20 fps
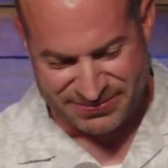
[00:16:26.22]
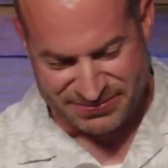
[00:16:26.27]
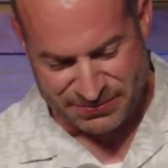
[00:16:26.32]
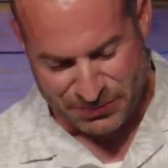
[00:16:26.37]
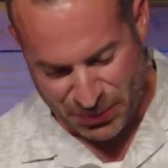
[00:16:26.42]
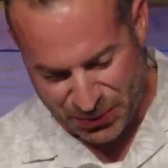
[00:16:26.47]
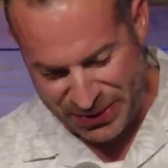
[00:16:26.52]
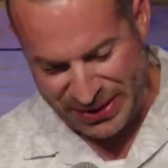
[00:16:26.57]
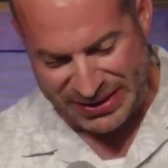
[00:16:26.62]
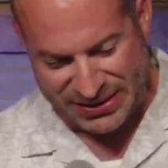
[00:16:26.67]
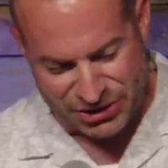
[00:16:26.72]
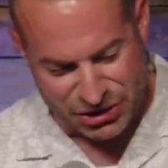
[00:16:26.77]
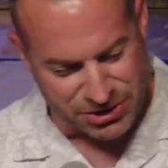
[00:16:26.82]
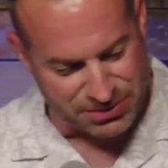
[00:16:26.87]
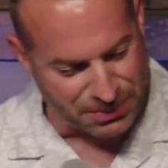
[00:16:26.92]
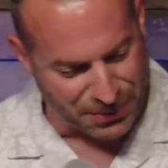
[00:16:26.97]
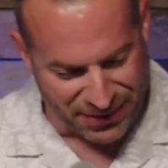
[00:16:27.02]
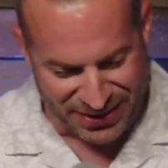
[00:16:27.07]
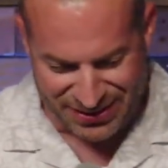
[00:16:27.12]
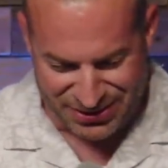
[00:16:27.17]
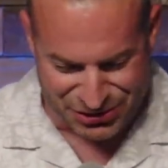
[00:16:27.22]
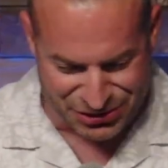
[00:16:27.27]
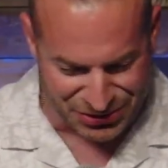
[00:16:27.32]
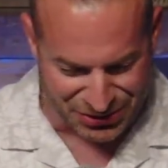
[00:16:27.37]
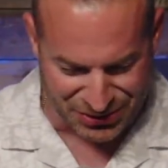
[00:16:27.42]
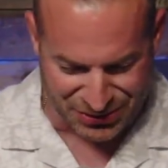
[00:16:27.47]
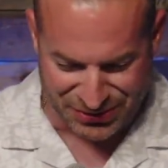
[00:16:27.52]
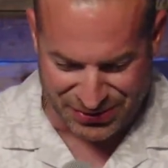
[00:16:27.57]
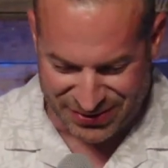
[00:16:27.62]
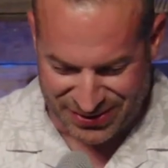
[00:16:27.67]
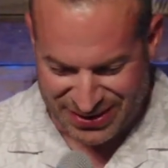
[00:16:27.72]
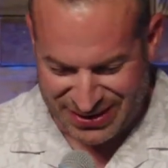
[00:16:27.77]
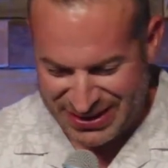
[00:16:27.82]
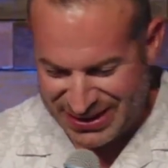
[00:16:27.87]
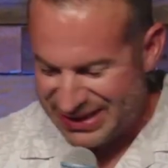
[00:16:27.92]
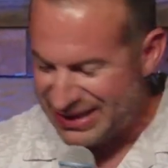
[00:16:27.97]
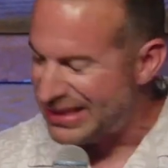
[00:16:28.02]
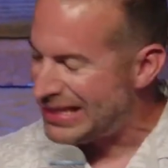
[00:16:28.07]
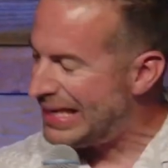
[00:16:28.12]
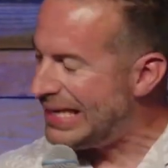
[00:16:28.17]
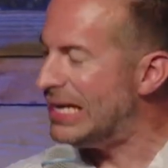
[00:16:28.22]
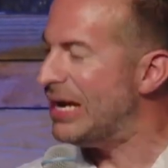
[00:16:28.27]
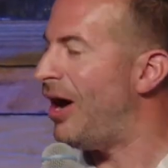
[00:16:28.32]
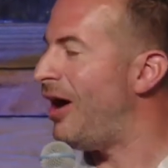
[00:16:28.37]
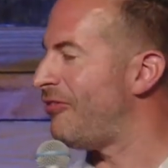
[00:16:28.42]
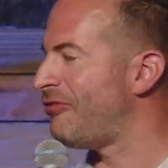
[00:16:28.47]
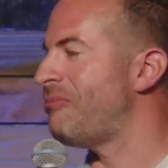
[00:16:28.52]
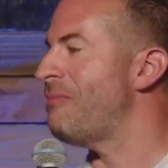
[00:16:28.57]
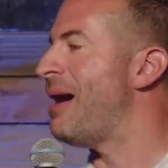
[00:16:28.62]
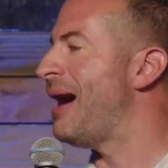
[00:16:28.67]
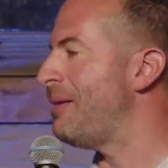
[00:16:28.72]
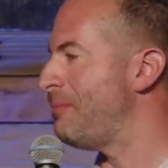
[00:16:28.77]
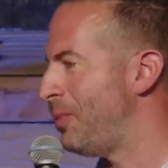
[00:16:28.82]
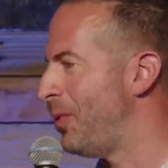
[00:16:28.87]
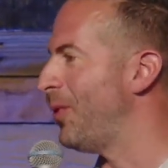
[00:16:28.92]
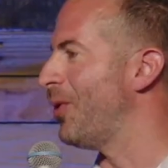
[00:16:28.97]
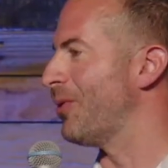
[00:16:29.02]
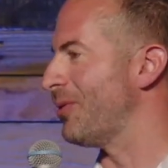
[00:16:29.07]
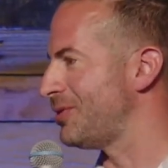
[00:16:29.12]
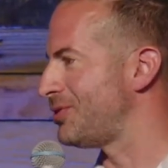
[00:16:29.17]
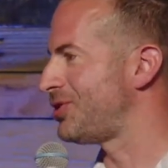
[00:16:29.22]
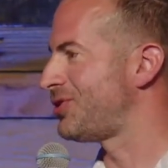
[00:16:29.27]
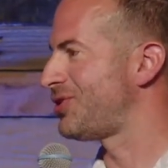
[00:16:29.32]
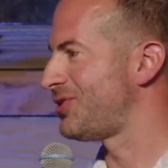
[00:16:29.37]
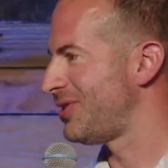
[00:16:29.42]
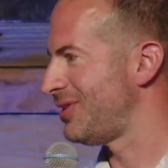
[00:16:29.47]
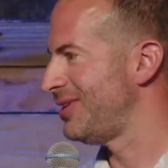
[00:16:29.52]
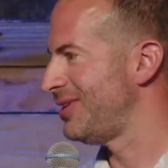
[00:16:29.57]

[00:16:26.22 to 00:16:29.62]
Preach, preacher. Get off my porch.